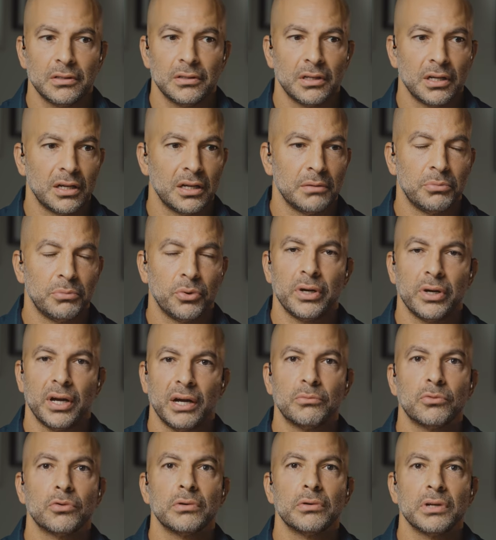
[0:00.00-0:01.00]
uh, boy,
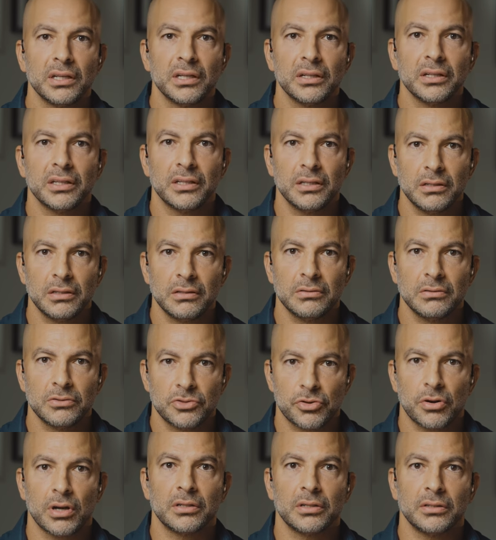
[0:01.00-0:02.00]
I'm really
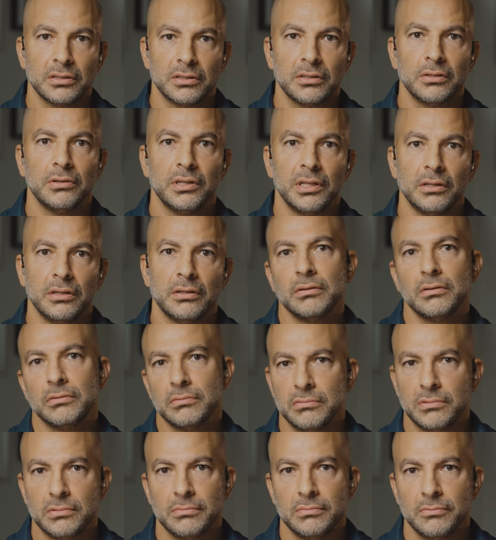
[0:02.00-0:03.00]
struggling to eat.
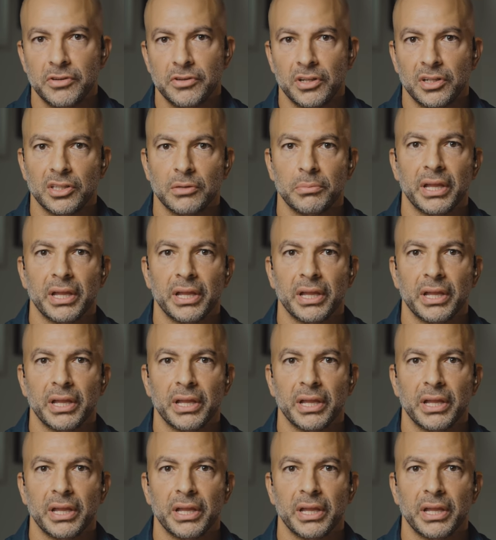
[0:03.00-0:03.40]
Fill in the